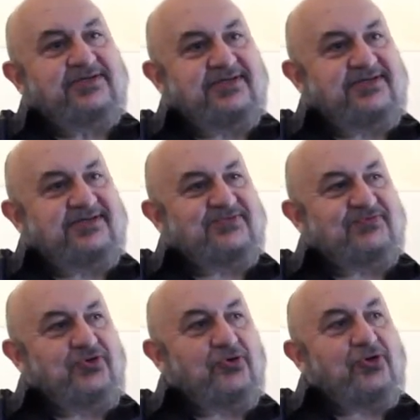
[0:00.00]
that this
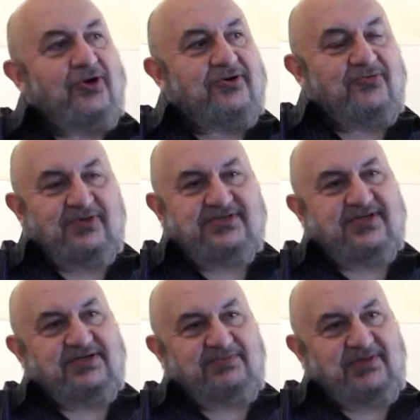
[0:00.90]
no longer was
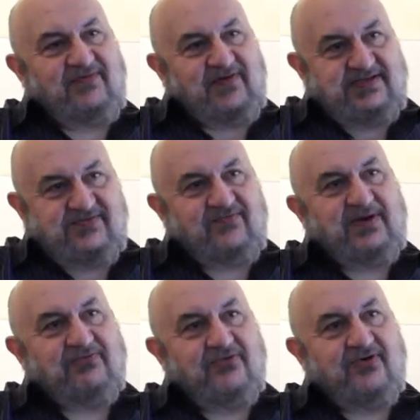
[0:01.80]
going to be the face of
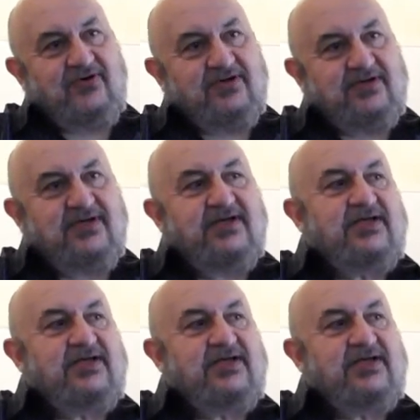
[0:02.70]
my work,